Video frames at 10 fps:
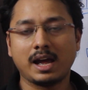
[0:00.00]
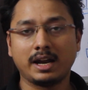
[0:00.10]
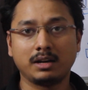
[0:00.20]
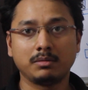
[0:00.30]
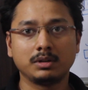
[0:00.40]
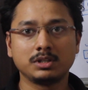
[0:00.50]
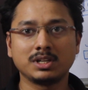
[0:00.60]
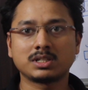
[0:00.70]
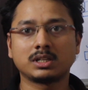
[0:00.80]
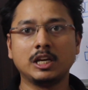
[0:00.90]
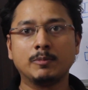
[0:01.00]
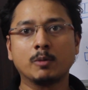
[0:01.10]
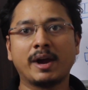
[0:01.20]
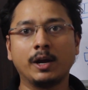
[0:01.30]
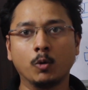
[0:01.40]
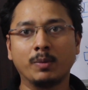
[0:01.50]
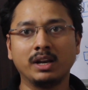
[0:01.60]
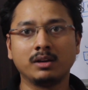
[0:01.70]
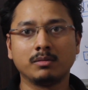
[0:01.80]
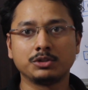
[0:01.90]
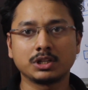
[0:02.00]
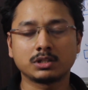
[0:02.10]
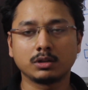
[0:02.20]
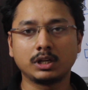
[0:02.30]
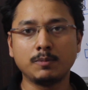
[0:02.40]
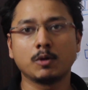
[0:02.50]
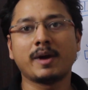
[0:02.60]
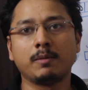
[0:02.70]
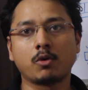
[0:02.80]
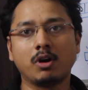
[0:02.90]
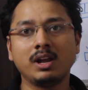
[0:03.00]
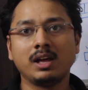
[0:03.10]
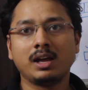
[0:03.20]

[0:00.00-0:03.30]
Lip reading: and just keep your mind open, just keep your mind broad,